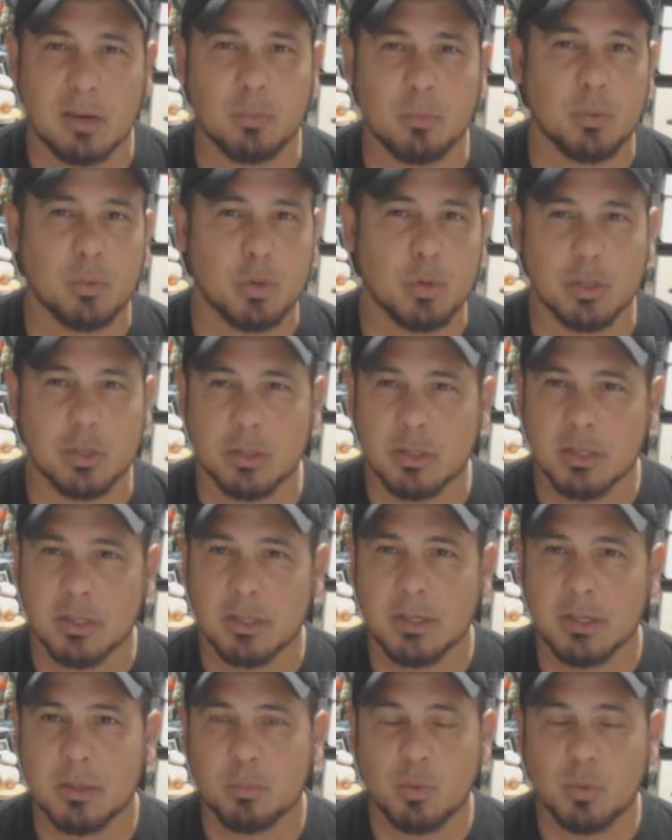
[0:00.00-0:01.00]
We
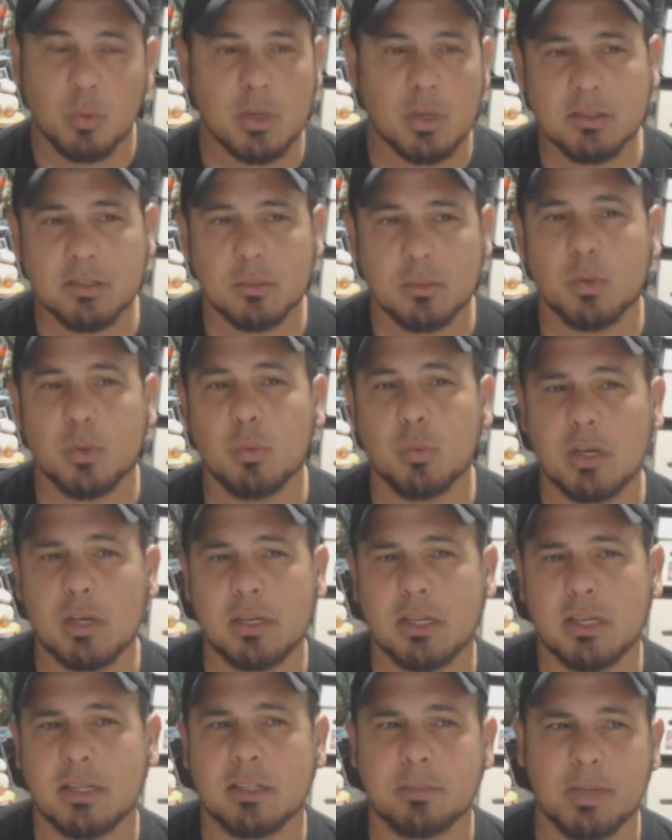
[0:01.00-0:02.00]

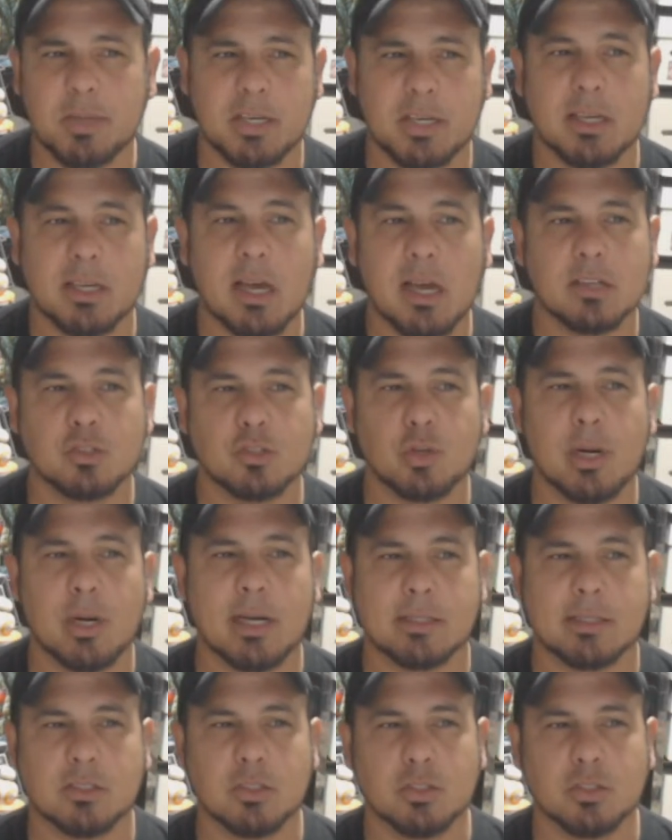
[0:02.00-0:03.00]
weren't independent
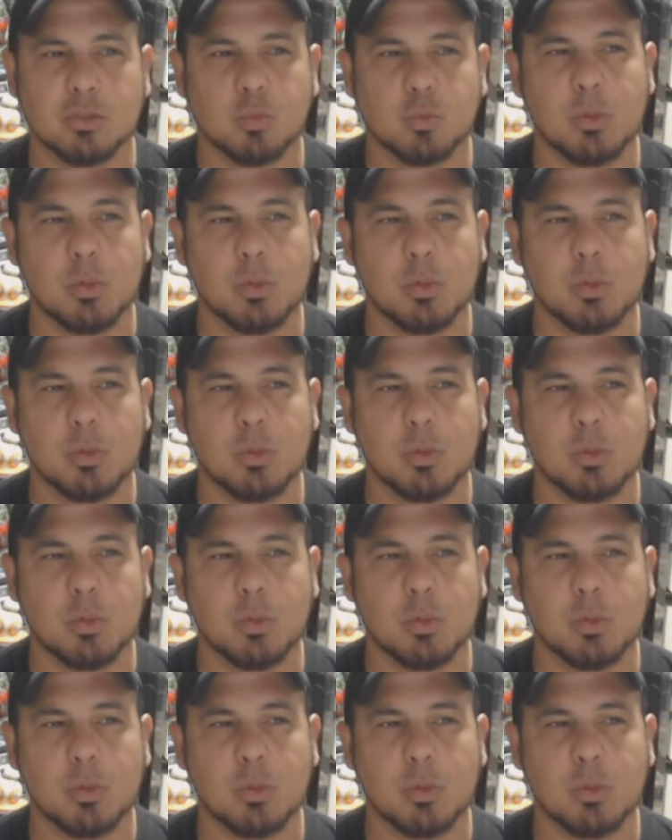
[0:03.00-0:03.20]
contractors.